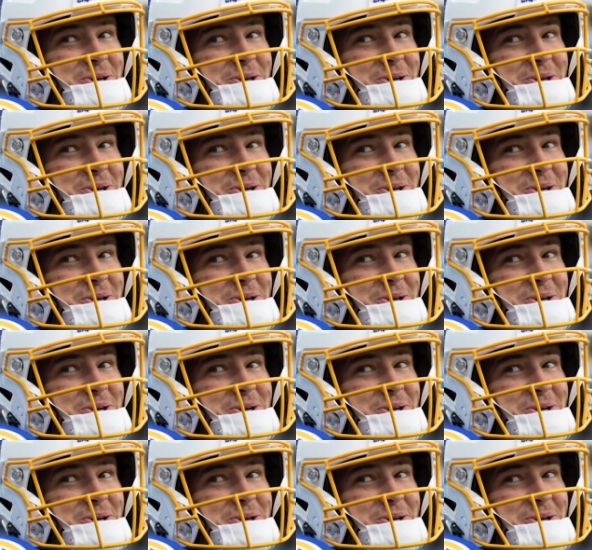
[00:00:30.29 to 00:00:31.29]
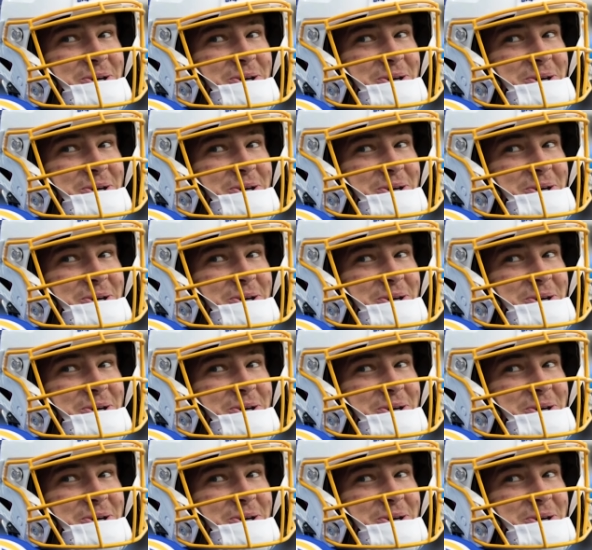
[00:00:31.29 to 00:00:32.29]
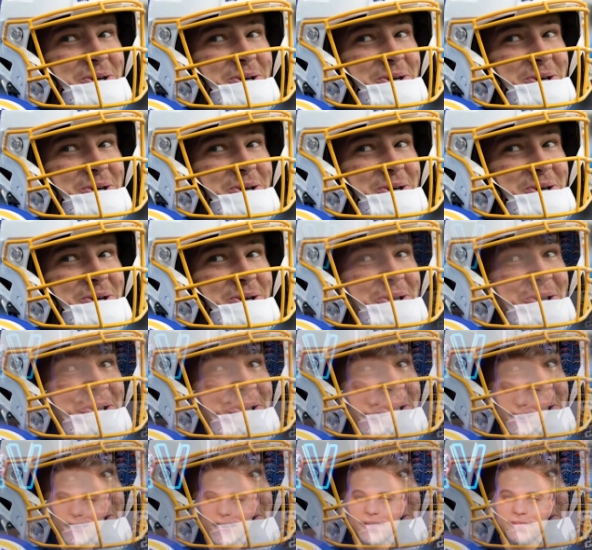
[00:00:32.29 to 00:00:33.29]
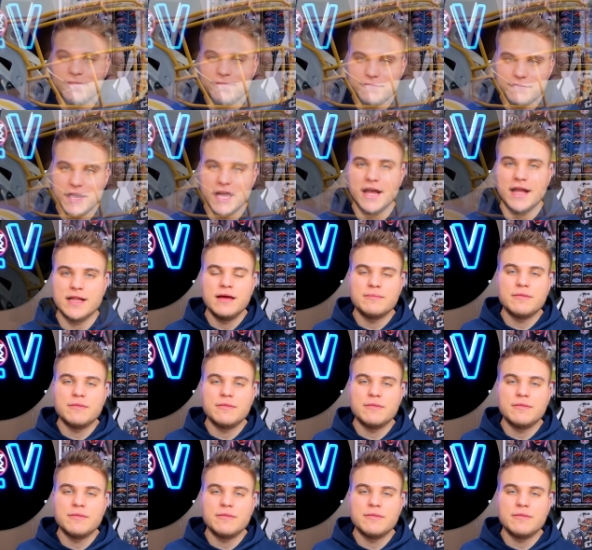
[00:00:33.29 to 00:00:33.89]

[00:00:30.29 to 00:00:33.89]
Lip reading: I believe the Chargers will dominate the NFL.